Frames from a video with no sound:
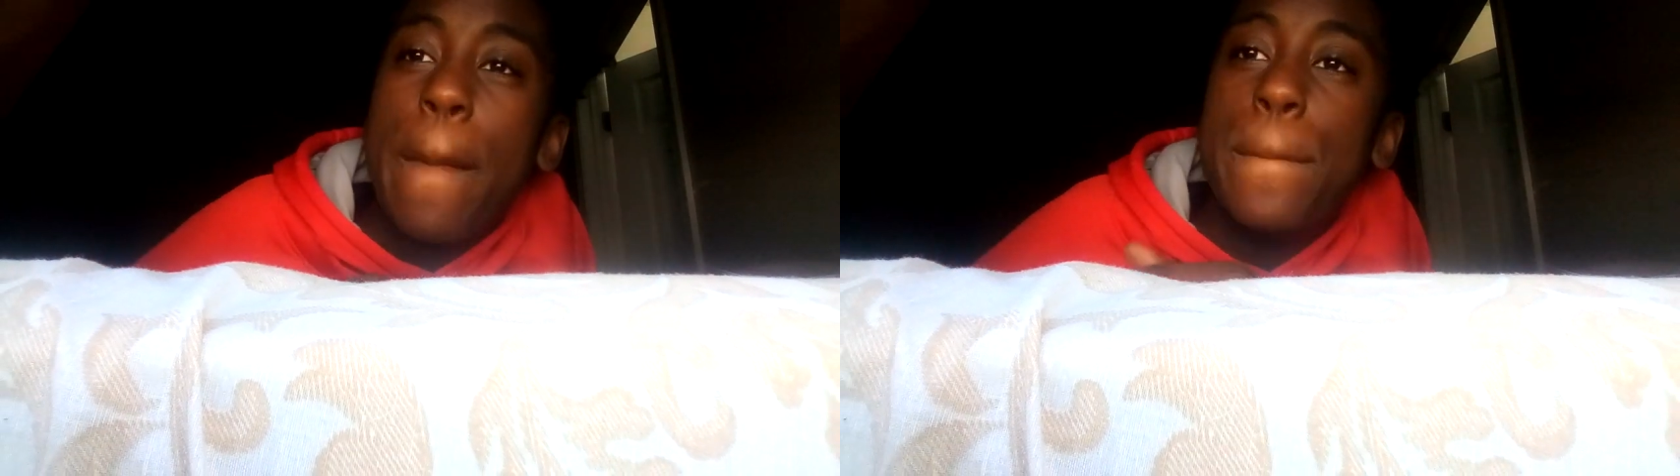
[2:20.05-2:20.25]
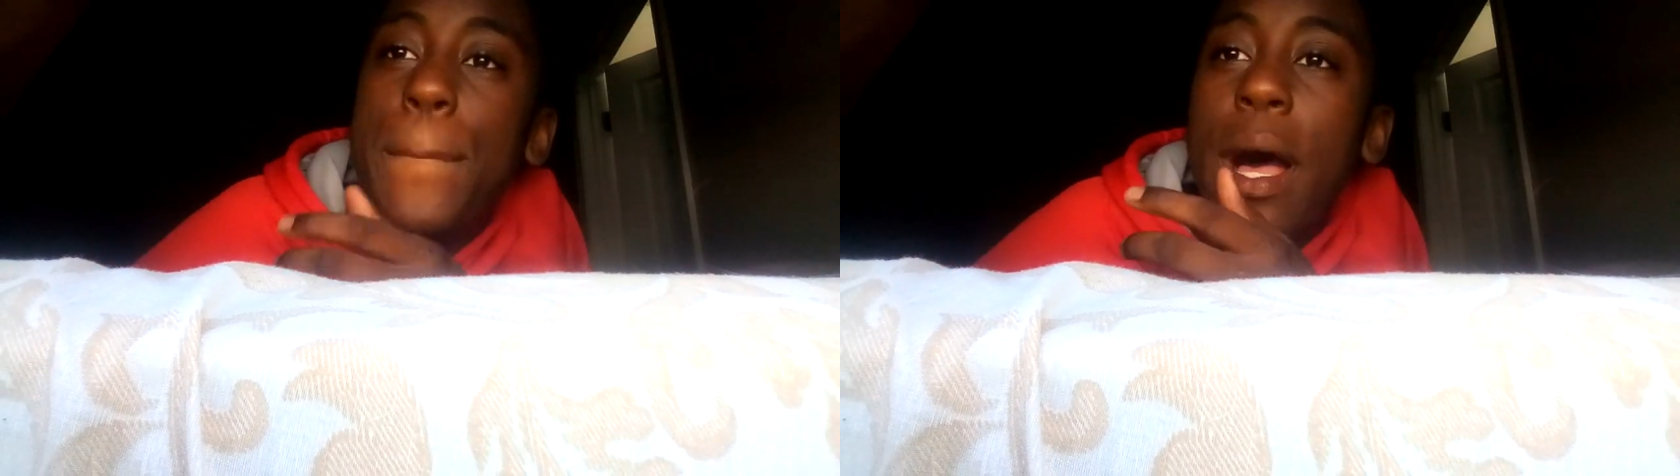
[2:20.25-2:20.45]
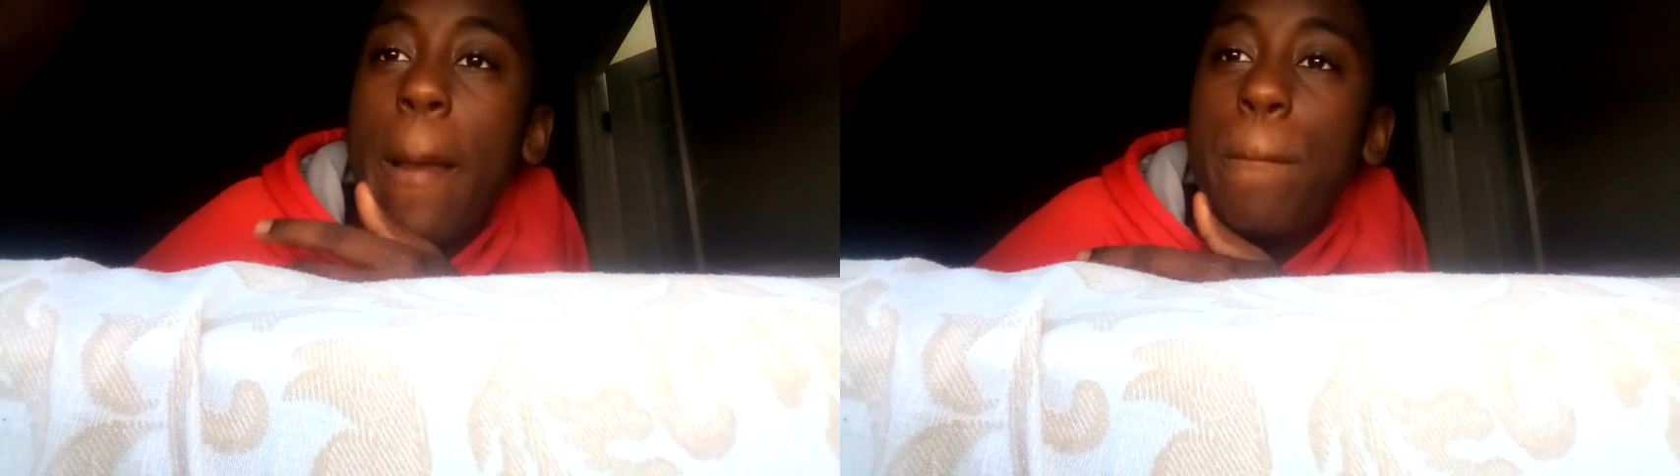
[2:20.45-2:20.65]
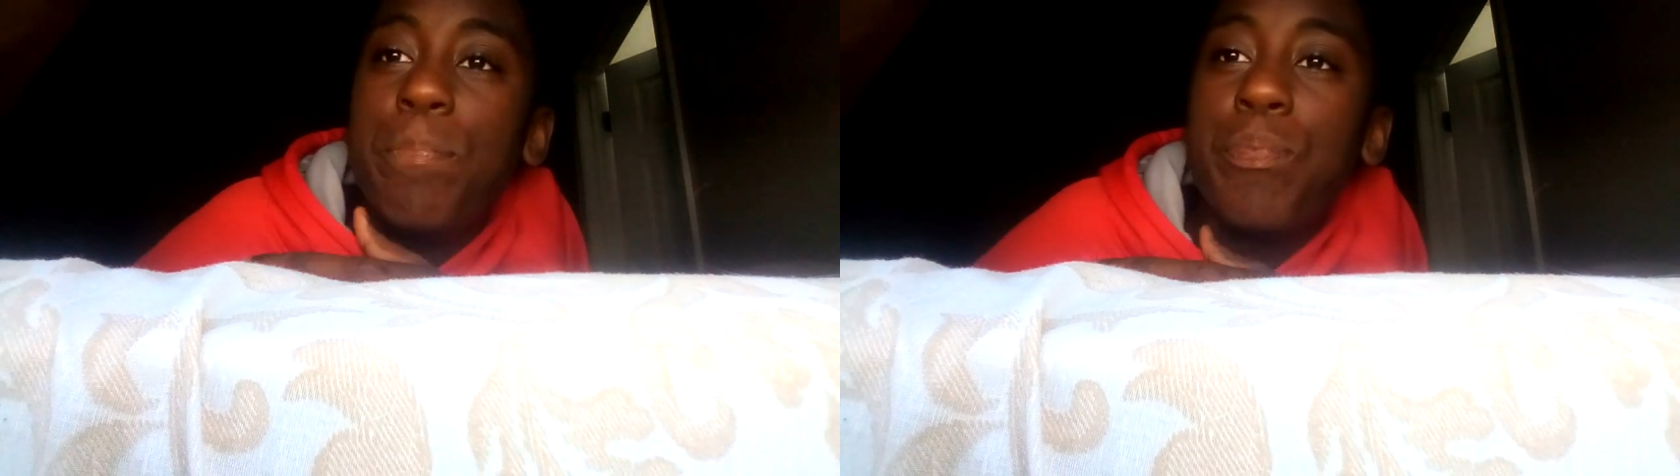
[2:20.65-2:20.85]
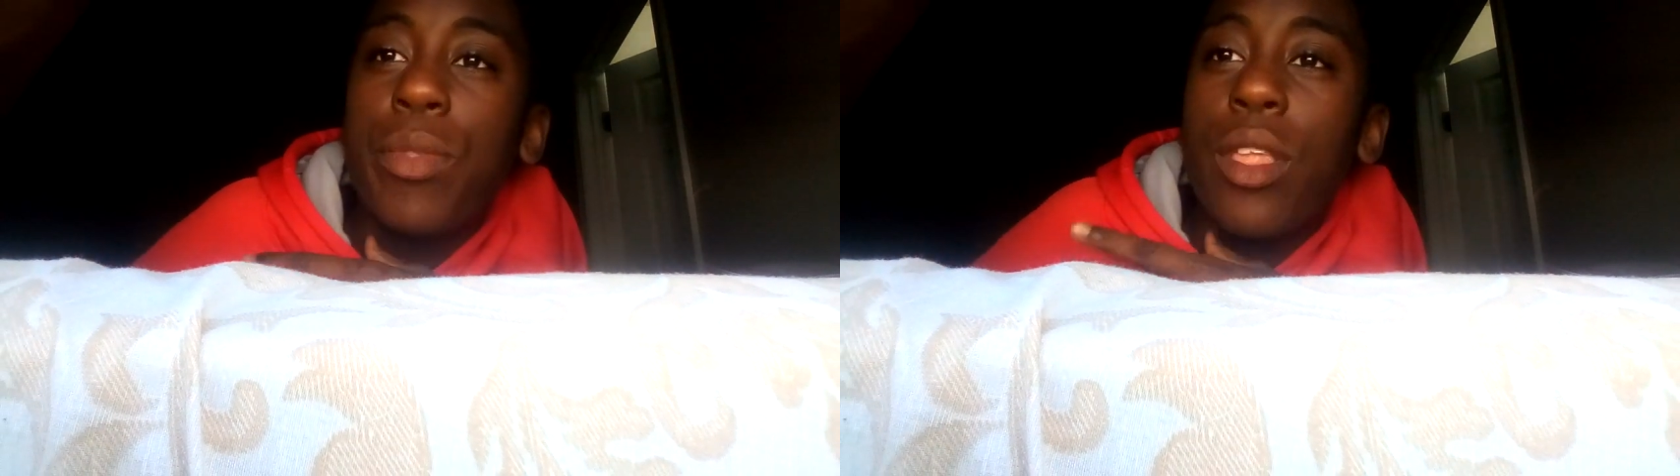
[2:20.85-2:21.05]
But
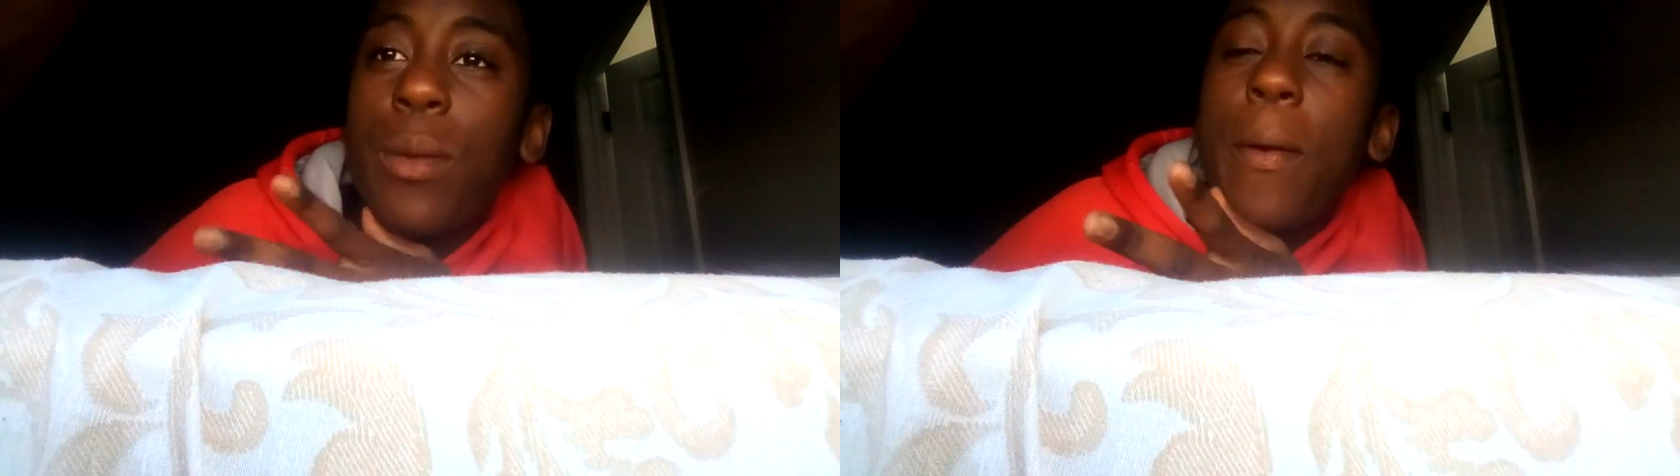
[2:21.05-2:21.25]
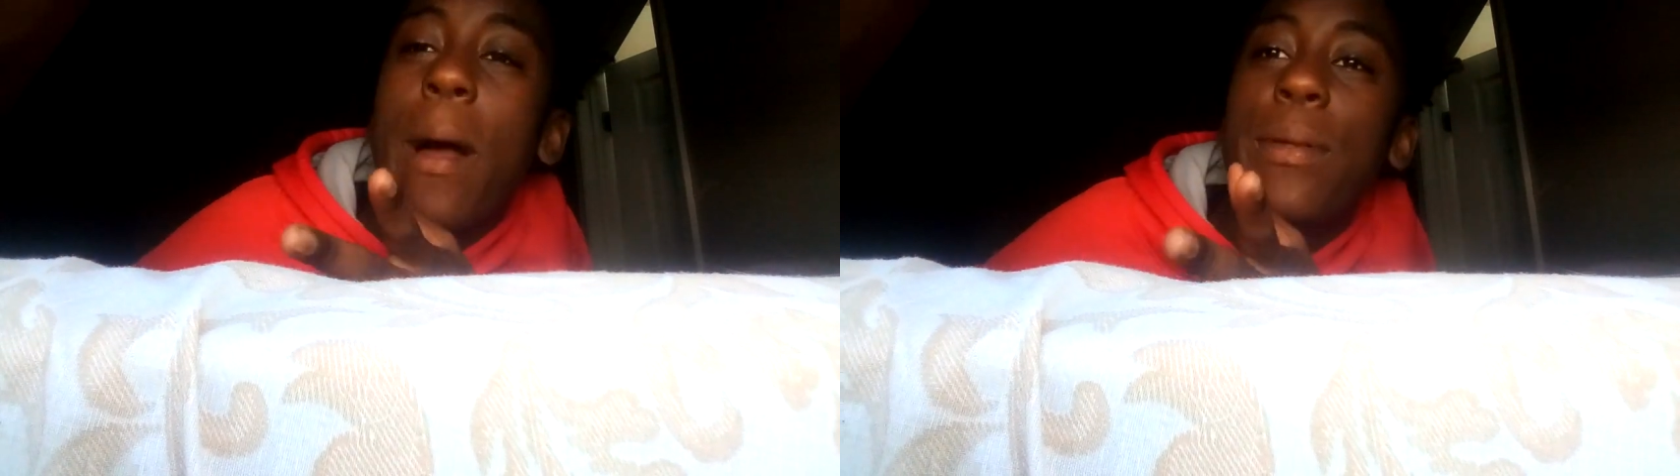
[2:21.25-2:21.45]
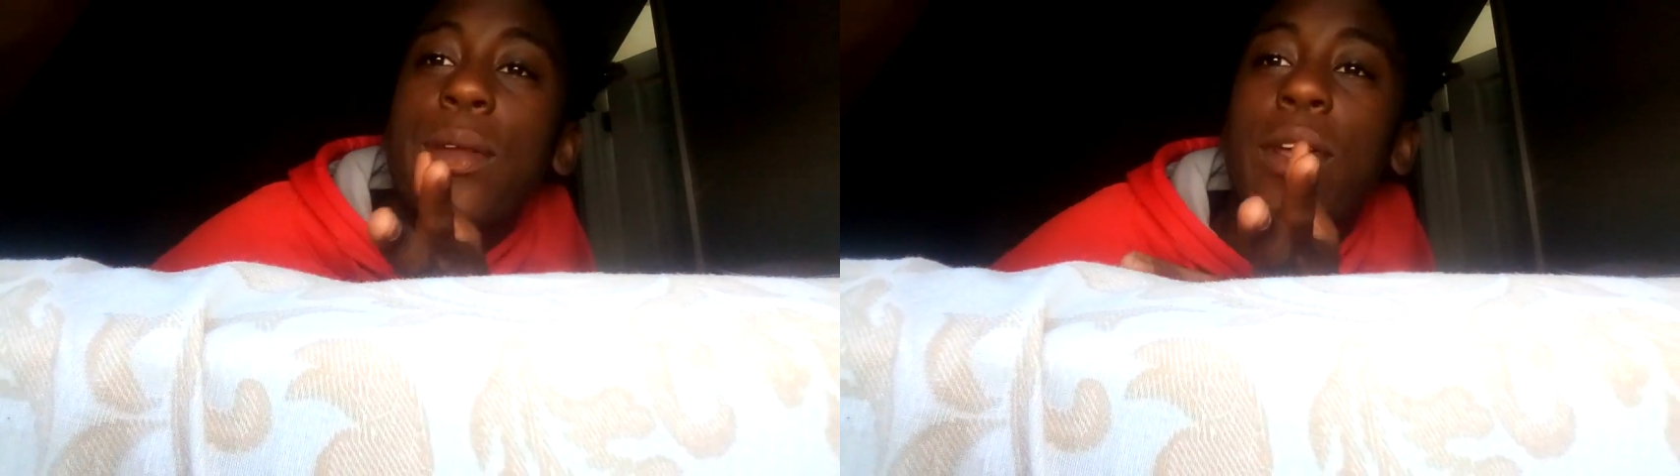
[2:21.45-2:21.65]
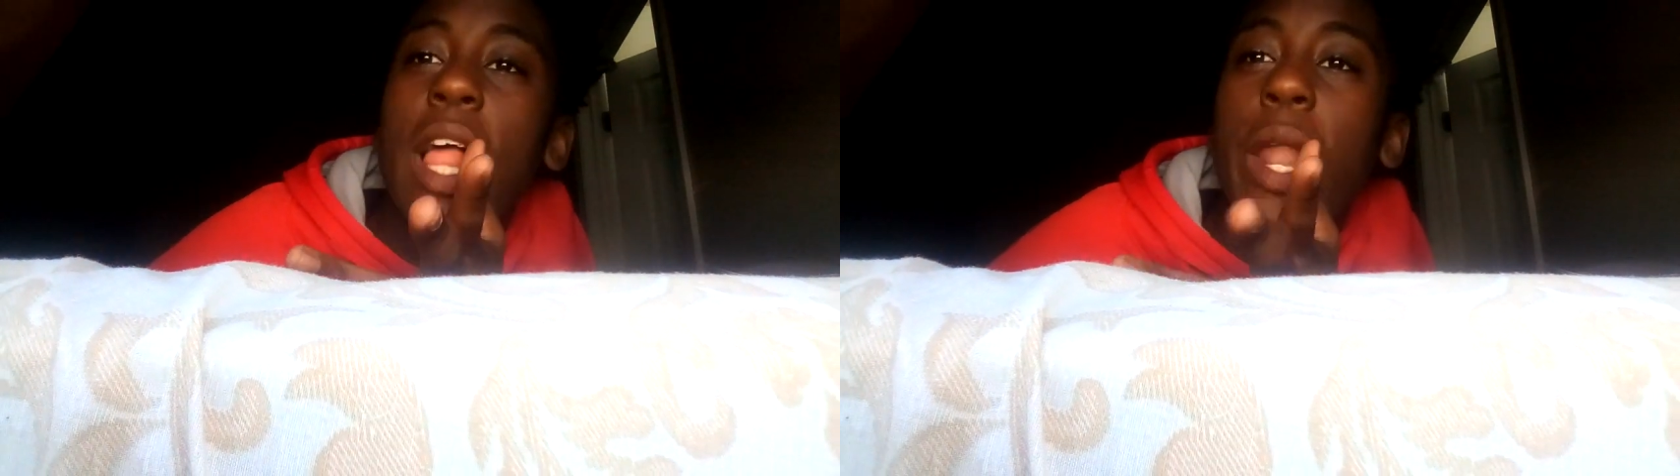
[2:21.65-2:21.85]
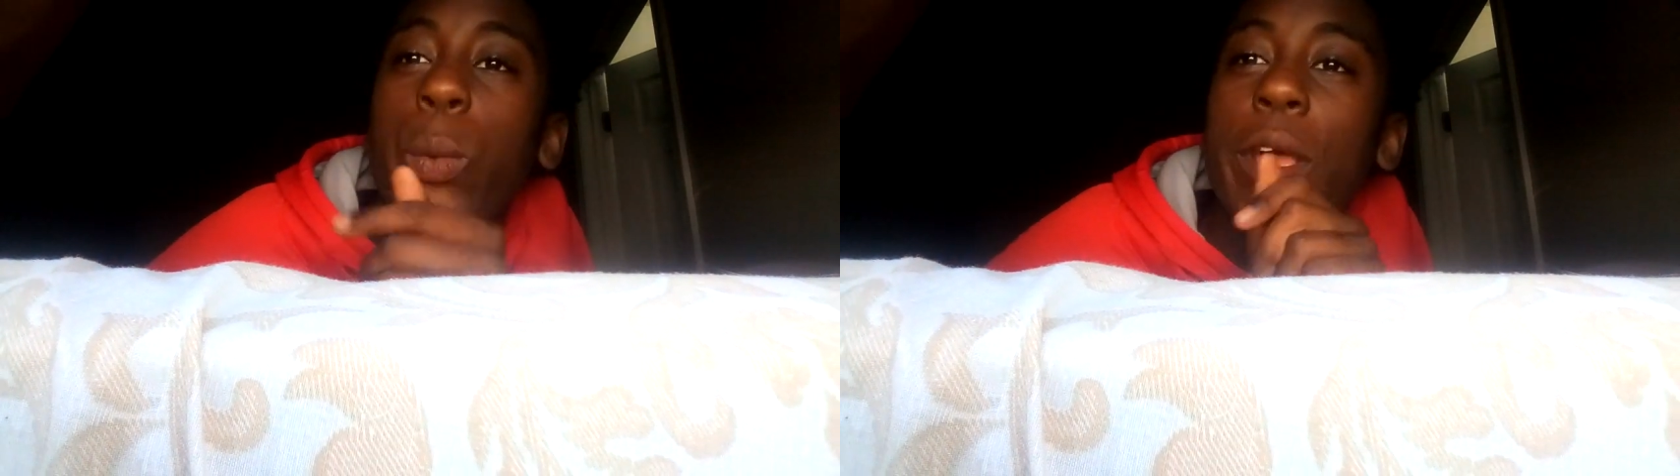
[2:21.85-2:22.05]
you probably hear a lot of